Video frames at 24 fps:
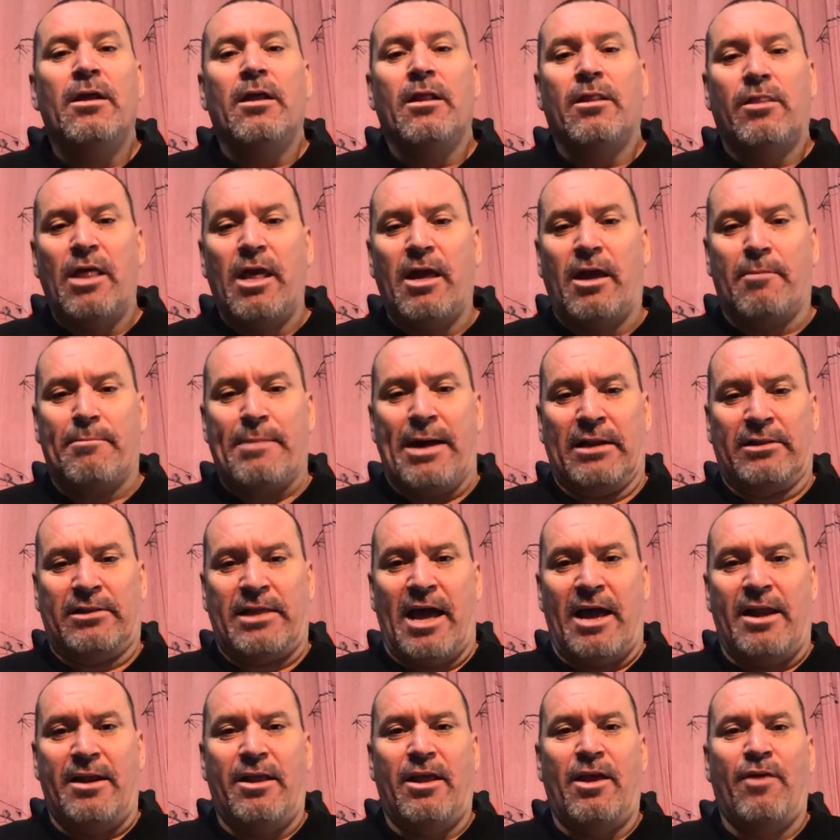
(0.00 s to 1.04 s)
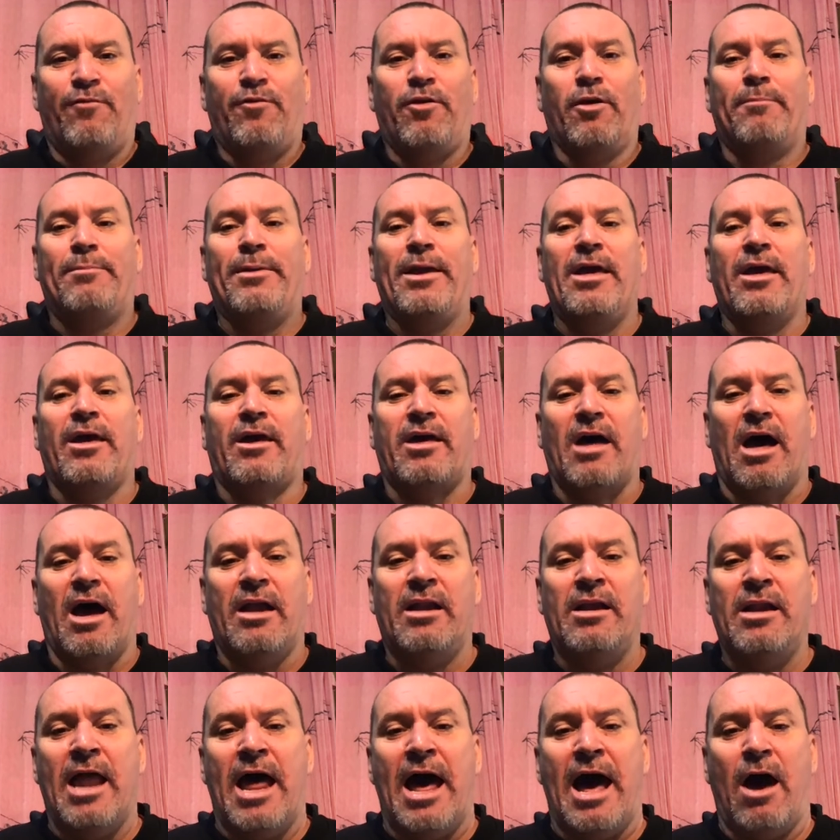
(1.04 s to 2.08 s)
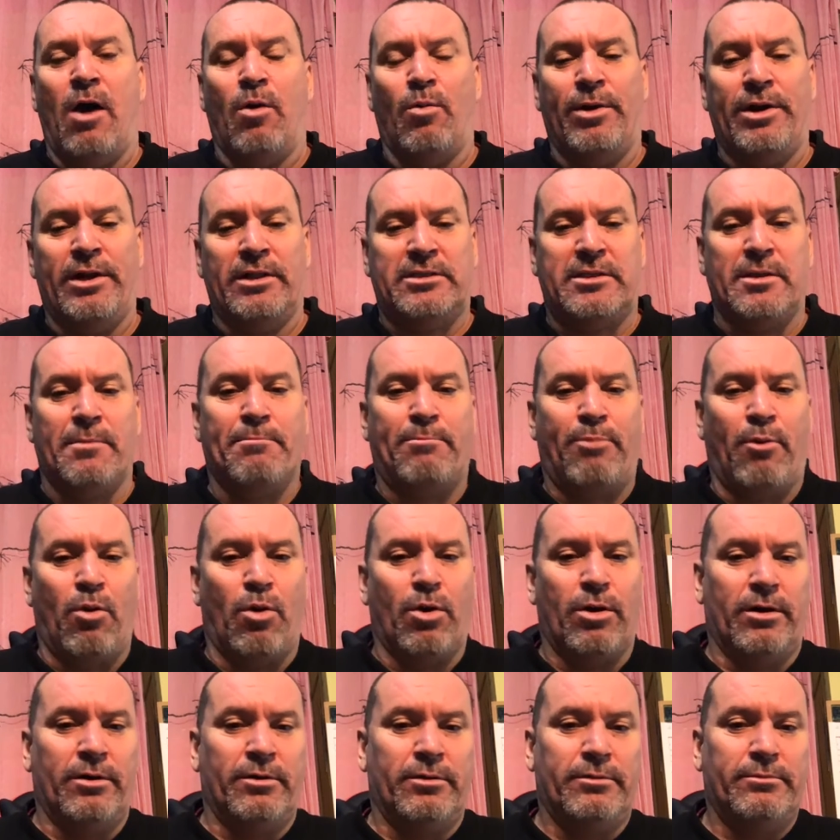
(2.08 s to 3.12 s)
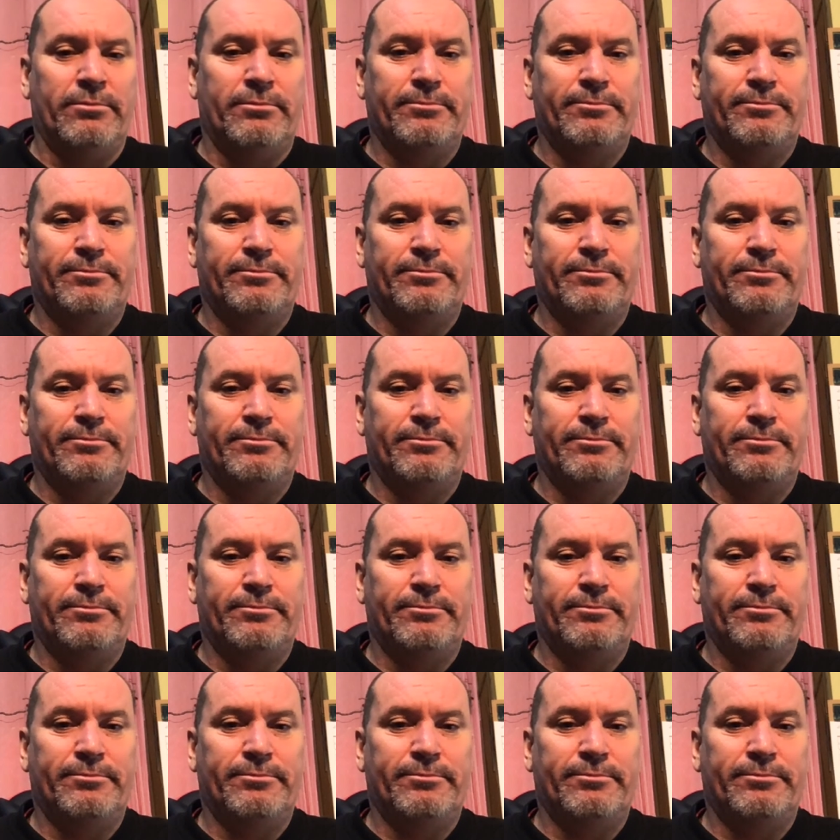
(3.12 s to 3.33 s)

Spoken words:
Think about that. If you're being kind now when it's important,